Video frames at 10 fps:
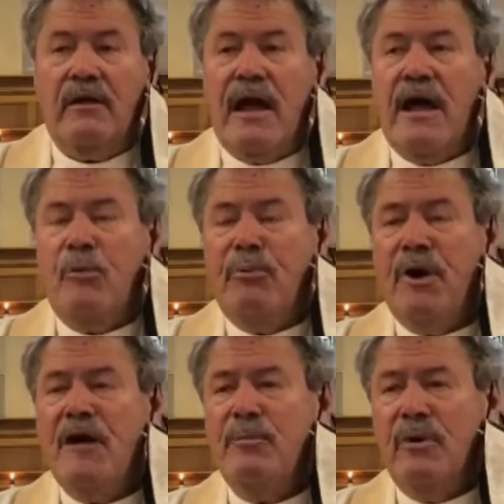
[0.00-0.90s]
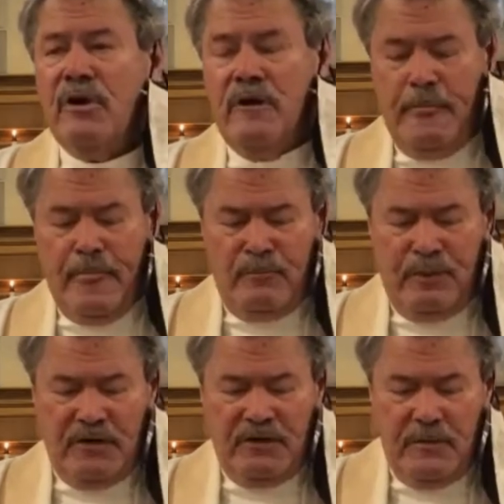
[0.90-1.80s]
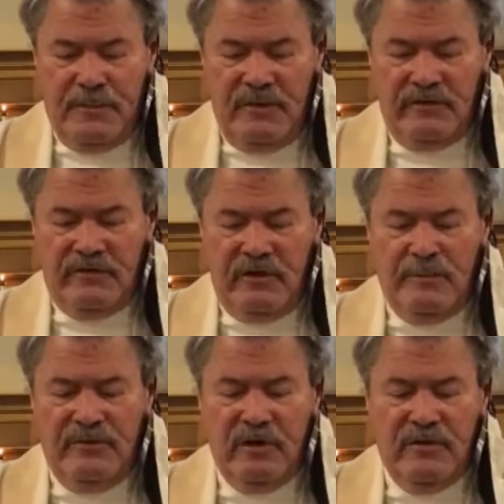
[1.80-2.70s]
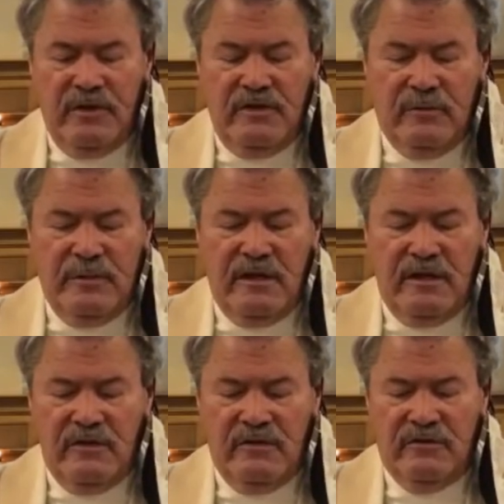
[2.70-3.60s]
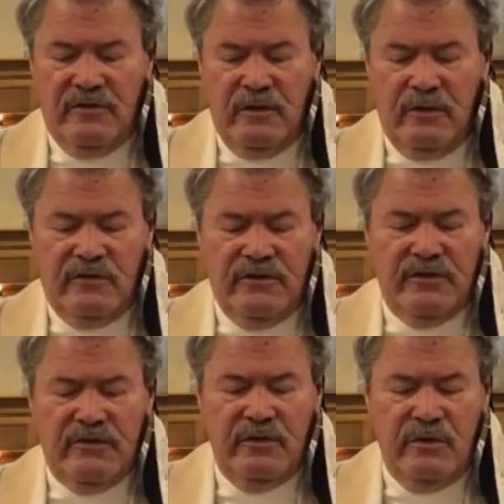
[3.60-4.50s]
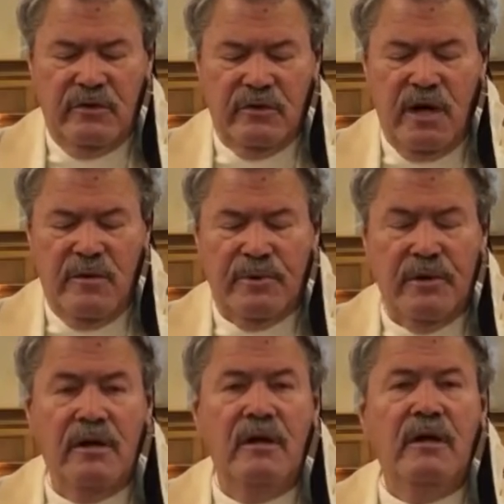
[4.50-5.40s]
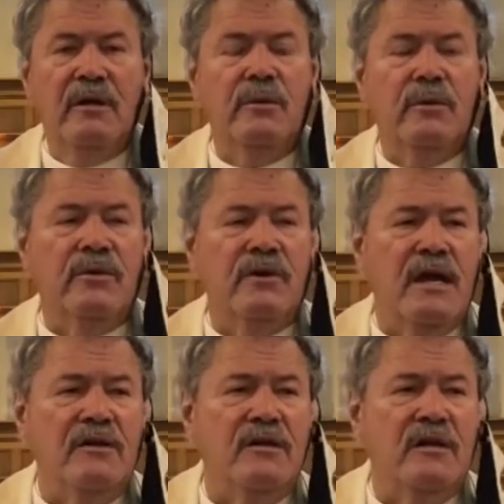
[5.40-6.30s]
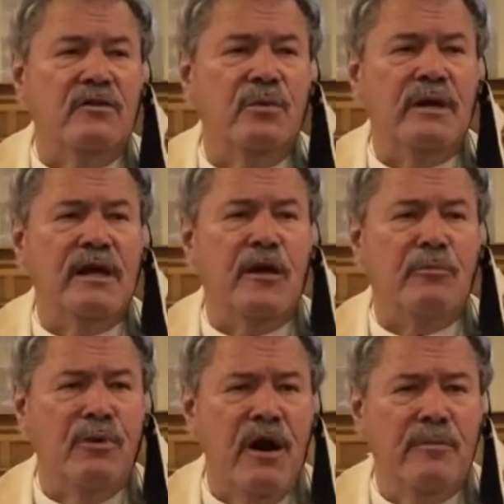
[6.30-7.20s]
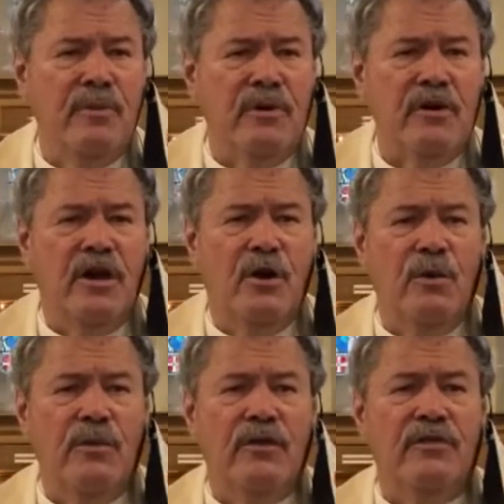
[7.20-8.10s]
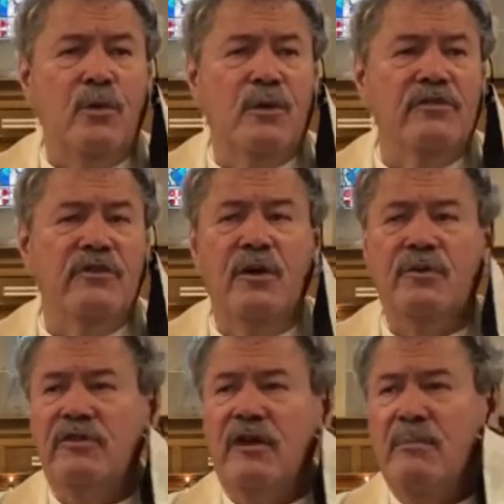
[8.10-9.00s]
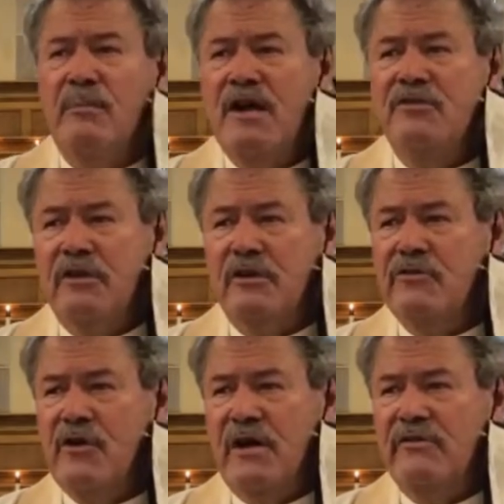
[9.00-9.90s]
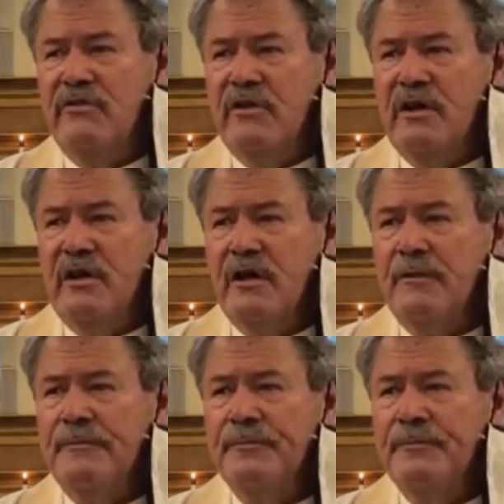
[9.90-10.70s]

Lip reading: Our prayer book picked up this observance because those of us who grew up with the 1928 prayer book know that there was no celebration of Christ the King.